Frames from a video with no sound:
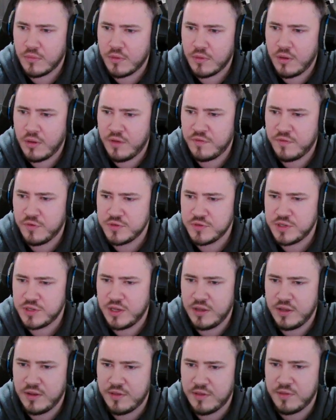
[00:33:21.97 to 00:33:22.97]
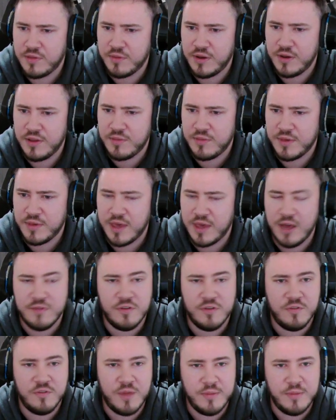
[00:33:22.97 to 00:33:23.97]
unfortunately, that's something I need to be
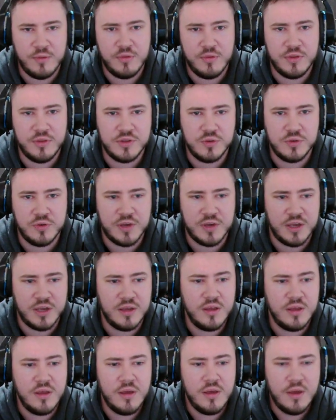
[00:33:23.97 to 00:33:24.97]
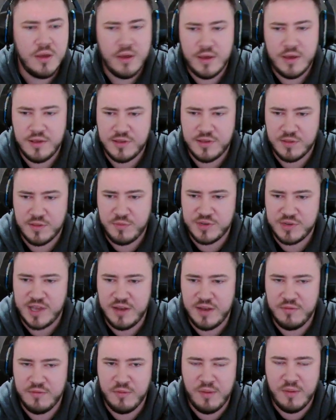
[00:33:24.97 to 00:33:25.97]
careful of. Maybe with the talking, is just
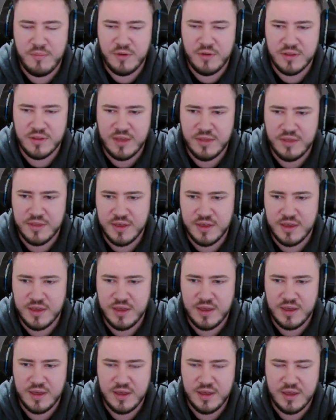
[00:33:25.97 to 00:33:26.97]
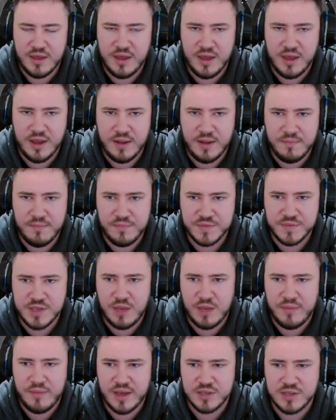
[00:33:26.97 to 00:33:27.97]
remembering that their
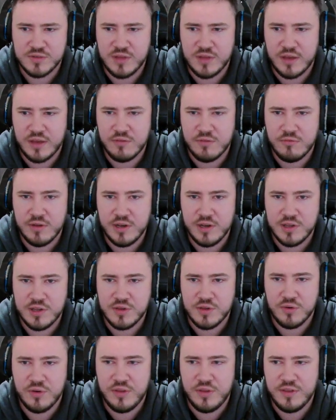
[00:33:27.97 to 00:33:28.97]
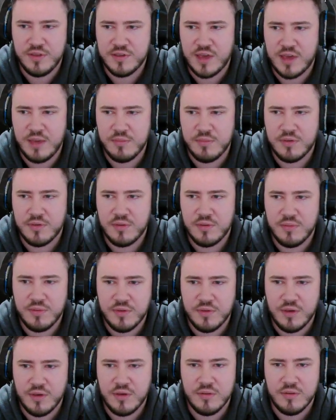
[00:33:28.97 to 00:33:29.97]
time bank's really short in this game.
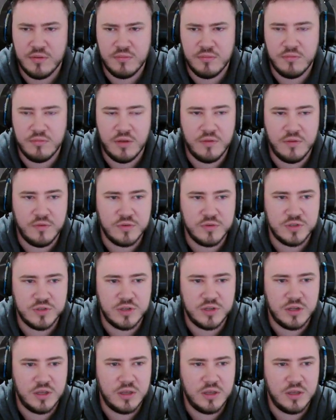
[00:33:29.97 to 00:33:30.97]
So unfortunately.